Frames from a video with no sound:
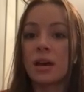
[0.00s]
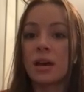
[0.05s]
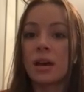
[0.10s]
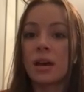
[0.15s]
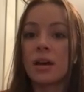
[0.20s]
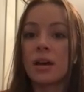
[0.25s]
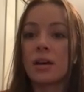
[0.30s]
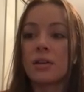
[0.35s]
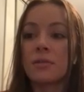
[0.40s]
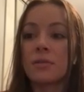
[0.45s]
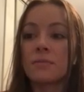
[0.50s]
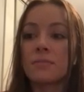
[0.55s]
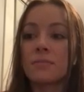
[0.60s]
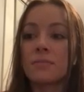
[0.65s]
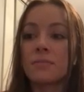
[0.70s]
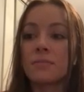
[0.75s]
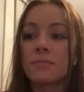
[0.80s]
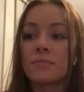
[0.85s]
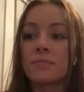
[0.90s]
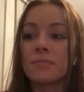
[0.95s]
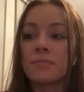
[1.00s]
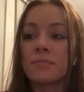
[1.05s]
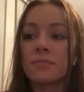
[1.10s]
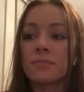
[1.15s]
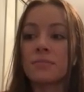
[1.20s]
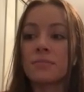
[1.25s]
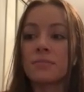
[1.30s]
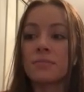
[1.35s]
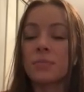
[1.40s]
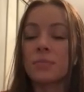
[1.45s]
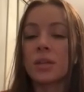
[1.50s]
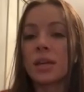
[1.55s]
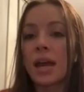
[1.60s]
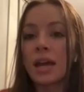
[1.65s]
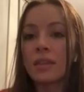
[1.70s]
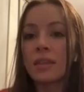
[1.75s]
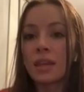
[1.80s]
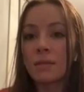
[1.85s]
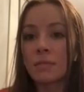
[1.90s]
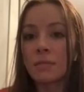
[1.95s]
but yeah,
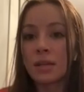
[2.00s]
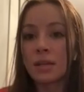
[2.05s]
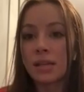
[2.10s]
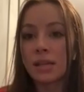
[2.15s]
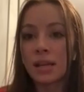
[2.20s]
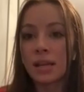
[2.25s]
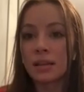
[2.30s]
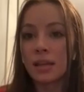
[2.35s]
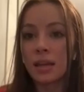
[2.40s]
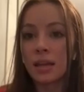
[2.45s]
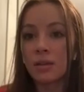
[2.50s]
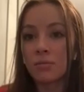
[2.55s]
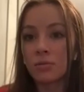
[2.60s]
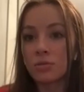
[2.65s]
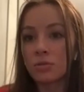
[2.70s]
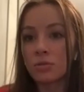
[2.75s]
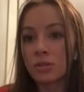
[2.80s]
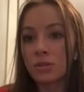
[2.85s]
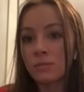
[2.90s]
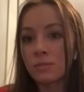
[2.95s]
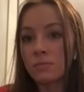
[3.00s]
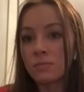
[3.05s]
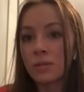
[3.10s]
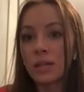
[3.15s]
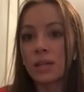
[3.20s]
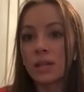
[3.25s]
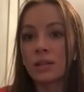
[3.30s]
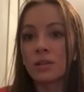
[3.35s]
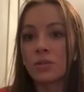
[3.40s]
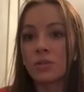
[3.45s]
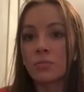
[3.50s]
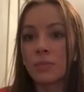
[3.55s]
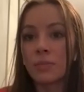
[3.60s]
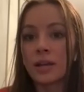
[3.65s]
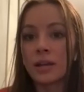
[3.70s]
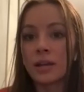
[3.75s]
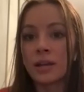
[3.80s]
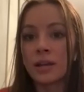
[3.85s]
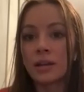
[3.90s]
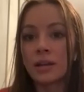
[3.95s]
I think my technique will just be a little
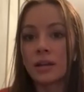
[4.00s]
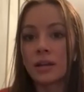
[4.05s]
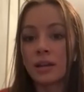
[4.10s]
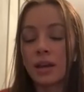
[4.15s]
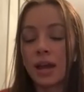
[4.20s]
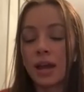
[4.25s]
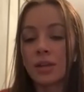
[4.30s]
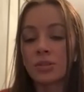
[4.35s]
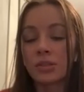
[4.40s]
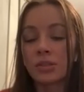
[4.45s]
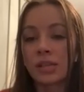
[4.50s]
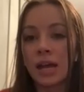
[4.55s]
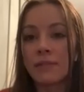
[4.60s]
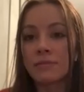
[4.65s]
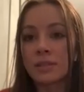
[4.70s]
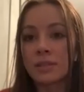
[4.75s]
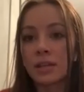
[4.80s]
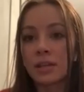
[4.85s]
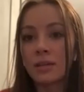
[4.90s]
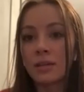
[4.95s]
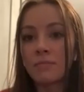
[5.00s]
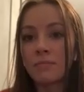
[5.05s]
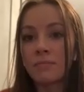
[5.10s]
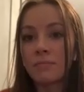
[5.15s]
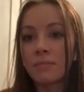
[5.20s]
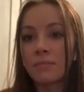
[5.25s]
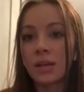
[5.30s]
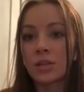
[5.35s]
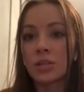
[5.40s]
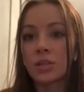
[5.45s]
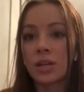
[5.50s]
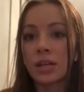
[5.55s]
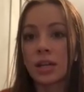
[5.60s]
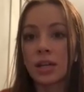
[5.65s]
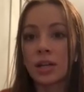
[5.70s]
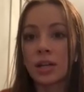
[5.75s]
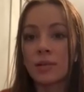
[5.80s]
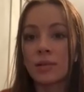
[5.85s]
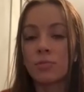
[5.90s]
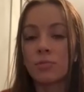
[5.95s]
better. I just have to make sure I
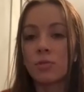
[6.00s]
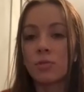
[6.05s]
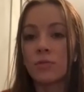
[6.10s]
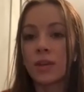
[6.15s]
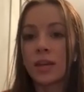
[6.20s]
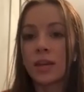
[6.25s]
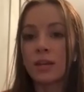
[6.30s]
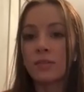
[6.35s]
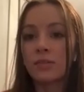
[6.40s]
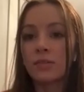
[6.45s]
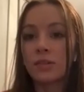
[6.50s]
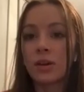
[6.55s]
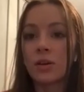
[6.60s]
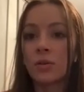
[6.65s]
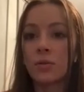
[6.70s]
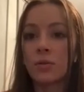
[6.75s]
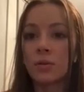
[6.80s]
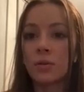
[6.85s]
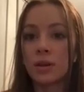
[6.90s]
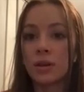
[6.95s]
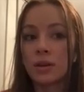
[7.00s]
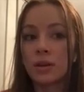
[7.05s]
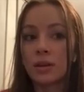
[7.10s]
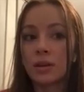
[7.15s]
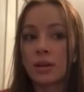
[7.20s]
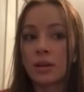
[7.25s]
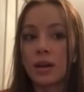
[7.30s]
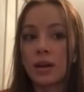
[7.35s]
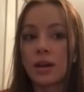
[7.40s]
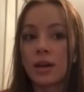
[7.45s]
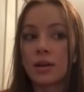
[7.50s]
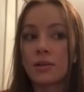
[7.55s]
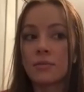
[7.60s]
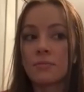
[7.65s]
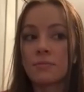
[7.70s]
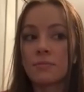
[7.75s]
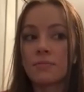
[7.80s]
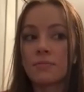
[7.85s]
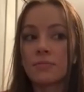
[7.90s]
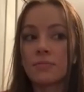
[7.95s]
get her moving, so
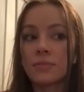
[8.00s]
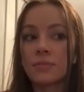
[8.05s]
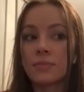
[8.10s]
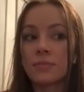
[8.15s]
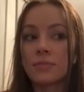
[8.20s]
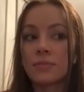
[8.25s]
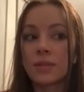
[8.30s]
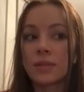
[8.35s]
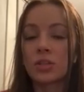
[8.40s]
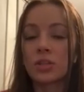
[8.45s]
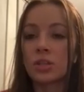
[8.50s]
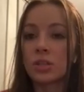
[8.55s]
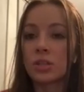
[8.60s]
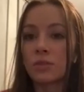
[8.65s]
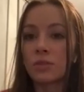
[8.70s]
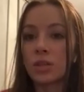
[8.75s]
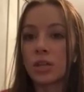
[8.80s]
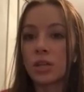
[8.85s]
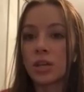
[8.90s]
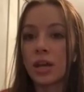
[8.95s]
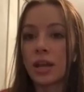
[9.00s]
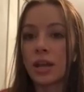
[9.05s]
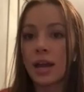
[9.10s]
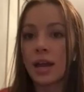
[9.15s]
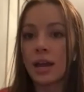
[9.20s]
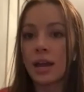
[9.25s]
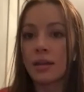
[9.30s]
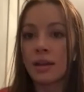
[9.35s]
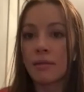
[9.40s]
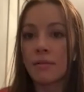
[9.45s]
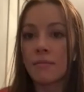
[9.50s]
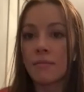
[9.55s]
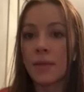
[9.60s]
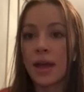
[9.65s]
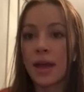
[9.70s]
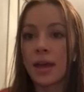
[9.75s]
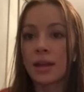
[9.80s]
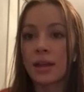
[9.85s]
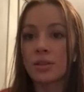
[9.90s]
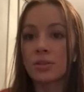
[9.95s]
because she's really good at
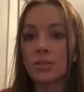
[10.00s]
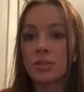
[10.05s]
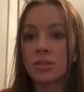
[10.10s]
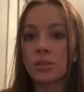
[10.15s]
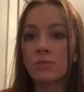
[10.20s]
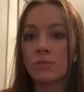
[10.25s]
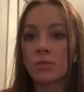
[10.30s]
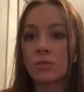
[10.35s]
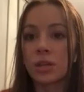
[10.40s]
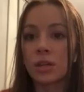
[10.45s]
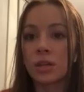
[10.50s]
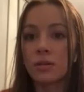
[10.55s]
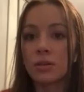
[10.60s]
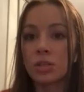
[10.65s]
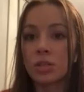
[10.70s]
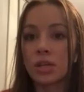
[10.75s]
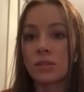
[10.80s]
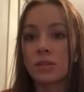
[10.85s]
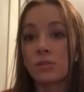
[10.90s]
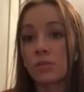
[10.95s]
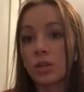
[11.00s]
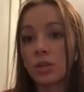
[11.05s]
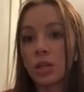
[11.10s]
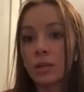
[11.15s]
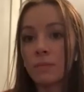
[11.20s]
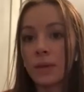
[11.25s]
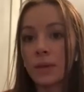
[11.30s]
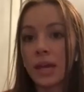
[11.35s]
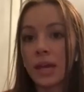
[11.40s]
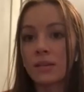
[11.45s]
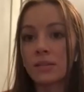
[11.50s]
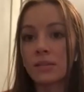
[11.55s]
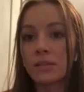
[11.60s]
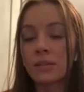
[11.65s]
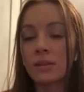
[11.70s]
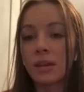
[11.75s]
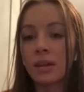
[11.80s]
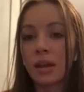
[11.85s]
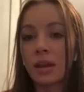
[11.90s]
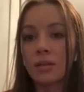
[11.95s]
MMA and she has a really good base,
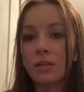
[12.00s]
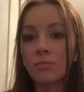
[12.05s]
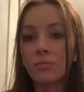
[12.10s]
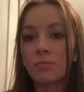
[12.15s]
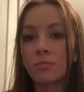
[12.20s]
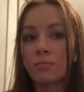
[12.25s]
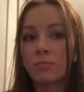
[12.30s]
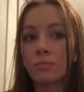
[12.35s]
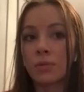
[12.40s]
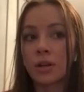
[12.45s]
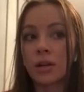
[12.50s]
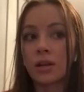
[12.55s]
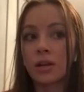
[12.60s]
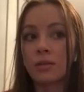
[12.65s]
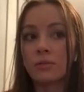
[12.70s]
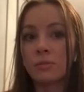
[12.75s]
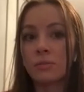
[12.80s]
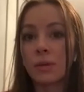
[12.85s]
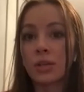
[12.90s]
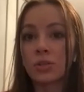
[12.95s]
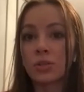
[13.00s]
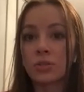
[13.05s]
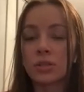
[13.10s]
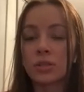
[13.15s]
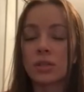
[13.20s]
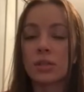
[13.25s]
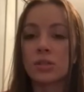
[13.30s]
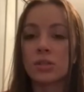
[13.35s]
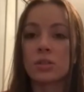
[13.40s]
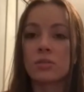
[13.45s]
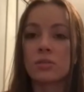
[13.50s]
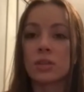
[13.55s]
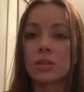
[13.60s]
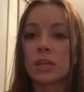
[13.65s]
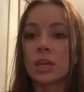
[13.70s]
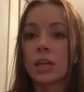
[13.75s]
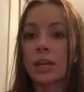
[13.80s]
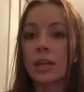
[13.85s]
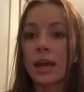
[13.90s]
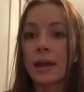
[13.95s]
and her specialty she's really
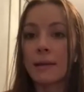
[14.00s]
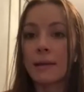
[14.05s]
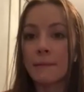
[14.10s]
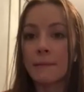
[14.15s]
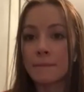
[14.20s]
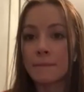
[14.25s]
good at.